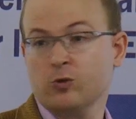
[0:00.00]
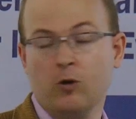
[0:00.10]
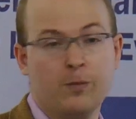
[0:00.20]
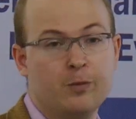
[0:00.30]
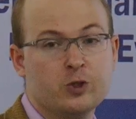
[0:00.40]

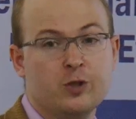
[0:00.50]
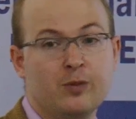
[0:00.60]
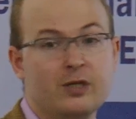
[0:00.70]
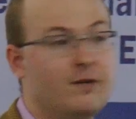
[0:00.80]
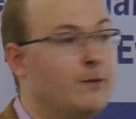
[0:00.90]
Or
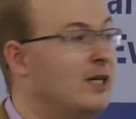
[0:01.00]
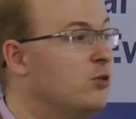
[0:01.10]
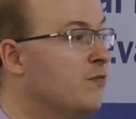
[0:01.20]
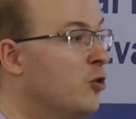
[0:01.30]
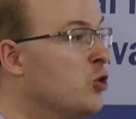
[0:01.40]
possibly we need
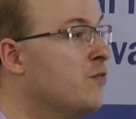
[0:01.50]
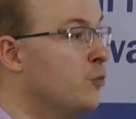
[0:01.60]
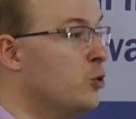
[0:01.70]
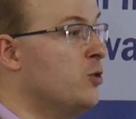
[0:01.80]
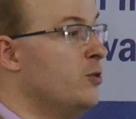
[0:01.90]
to focus
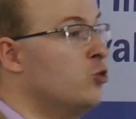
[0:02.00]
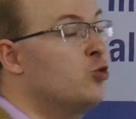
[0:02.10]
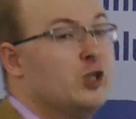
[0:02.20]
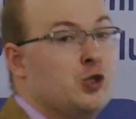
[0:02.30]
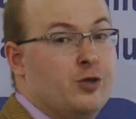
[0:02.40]
first on
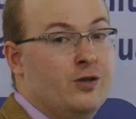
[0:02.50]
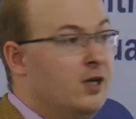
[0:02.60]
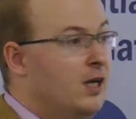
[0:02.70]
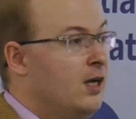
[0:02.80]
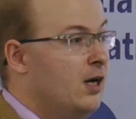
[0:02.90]
nutrition
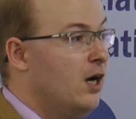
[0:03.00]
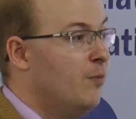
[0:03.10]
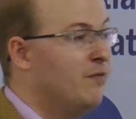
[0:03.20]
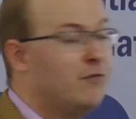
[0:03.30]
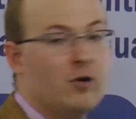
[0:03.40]

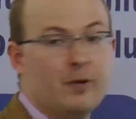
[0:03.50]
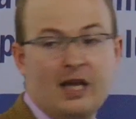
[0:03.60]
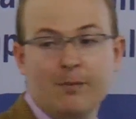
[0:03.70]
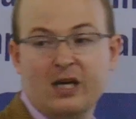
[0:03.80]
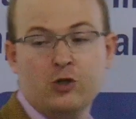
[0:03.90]
before we
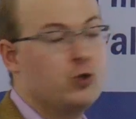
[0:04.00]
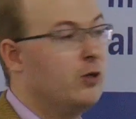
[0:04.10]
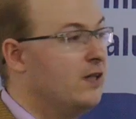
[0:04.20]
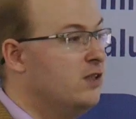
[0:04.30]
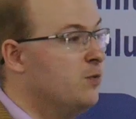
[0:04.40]
can make sure
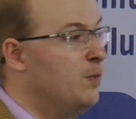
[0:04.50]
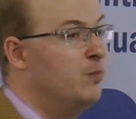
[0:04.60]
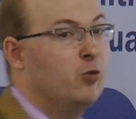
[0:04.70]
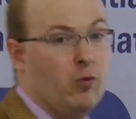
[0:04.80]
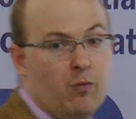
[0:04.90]
that these
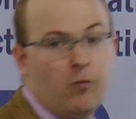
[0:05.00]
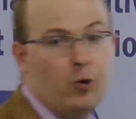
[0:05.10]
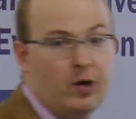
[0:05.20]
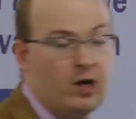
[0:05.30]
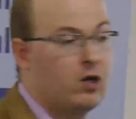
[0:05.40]
people
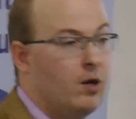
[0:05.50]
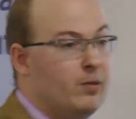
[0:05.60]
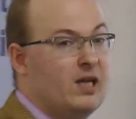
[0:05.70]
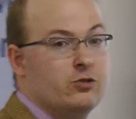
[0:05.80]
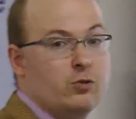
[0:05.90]
come
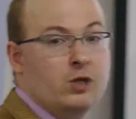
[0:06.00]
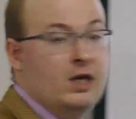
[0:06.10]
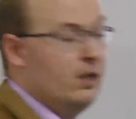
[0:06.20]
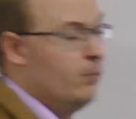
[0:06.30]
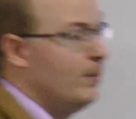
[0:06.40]
into
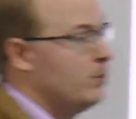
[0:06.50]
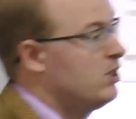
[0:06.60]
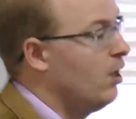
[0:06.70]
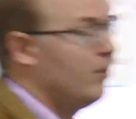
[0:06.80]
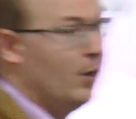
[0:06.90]
women's
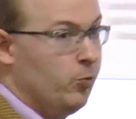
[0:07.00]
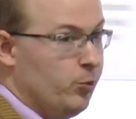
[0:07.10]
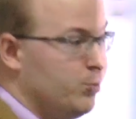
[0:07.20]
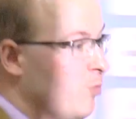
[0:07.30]
self-help groups.